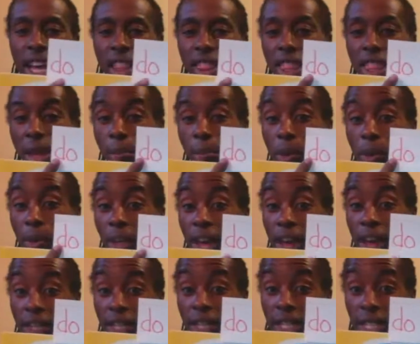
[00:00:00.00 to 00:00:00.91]
They both
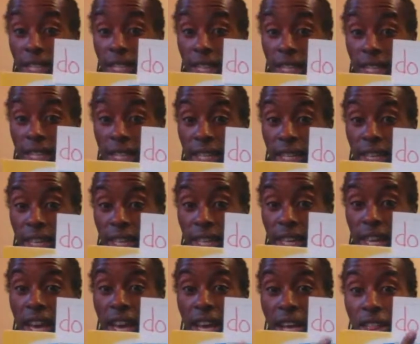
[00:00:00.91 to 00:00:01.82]
have a D.
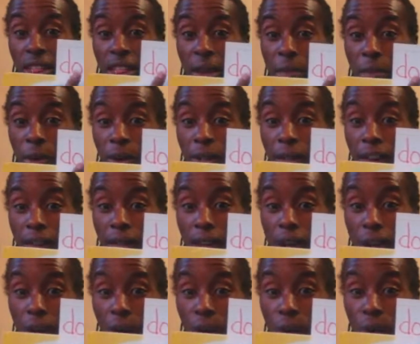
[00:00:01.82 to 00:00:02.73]
They both have an
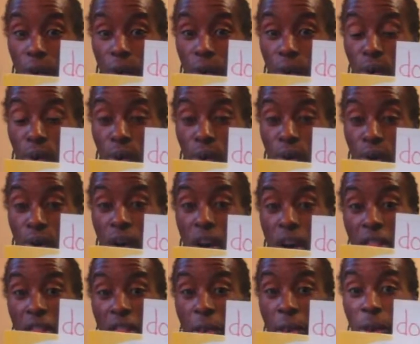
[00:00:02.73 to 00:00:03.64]
O.
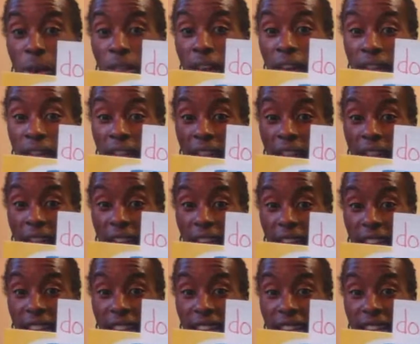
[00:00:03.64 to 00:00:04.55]
They both have an
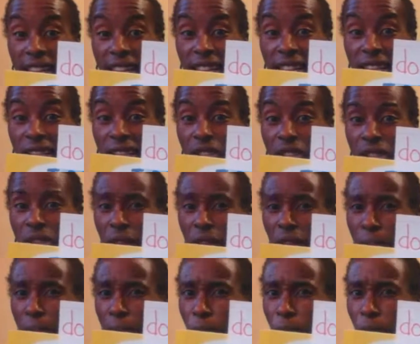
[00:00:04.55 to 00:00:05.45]
N. Do
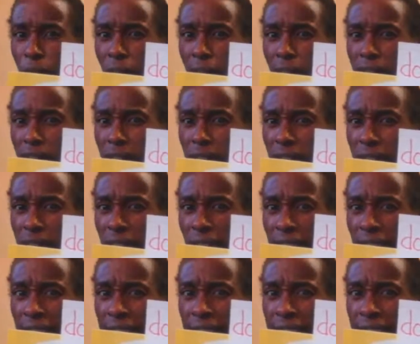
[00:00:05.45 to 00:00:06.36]
they both have a
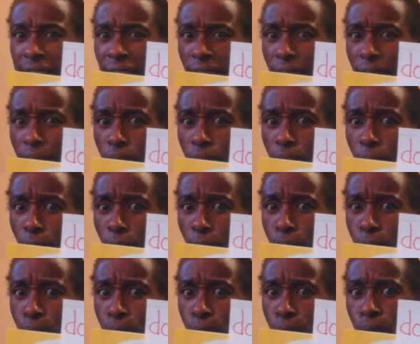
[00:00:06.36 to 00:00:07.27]
second
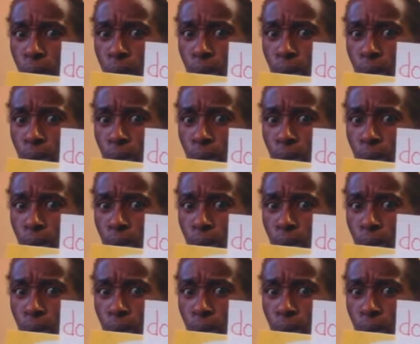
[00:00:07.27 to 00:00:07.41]
O?